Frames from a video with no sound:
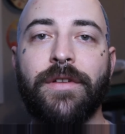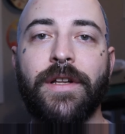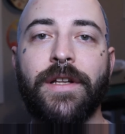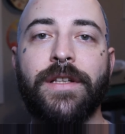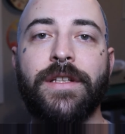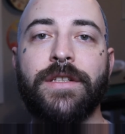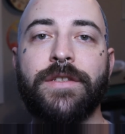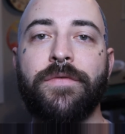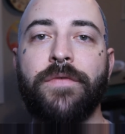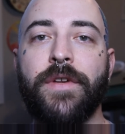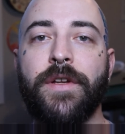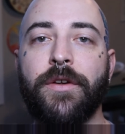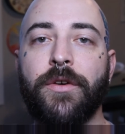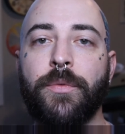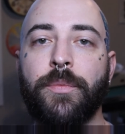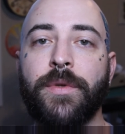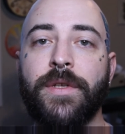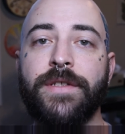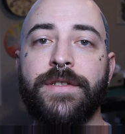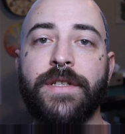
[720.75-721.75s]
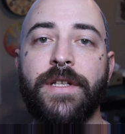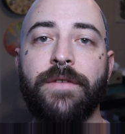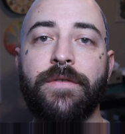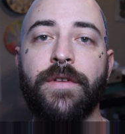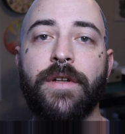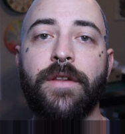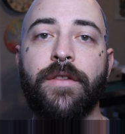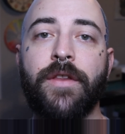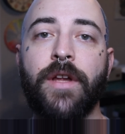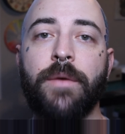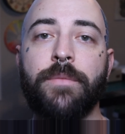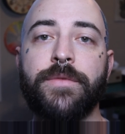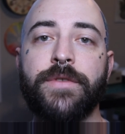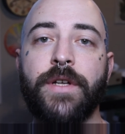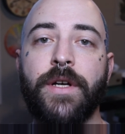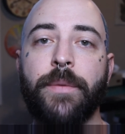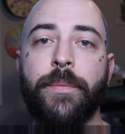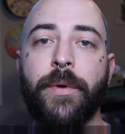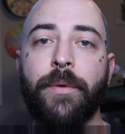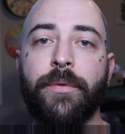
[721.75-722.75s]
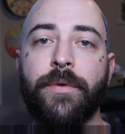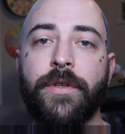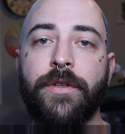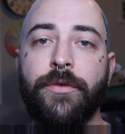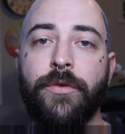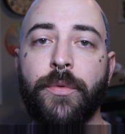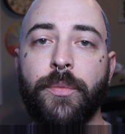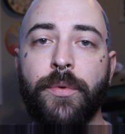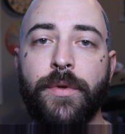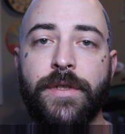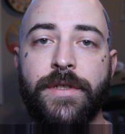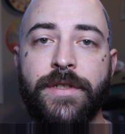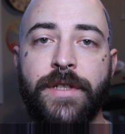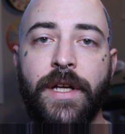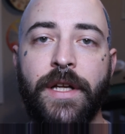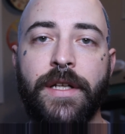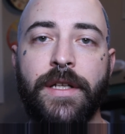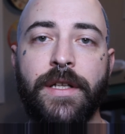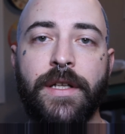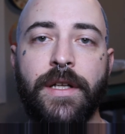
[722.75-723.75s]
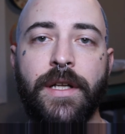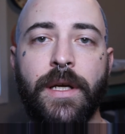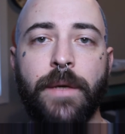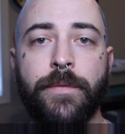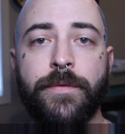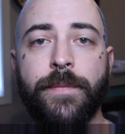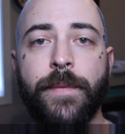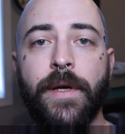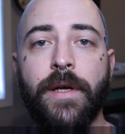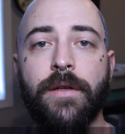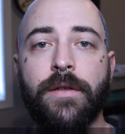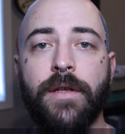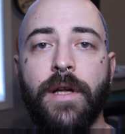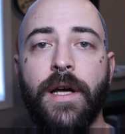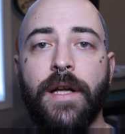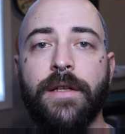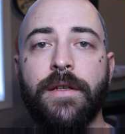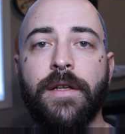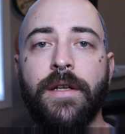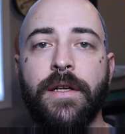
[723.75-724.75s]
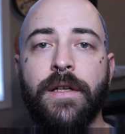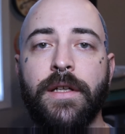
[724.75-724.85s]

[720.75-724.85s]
you like this video, please give it a thumbs up. I really do appreciate it. It helps me out a lot.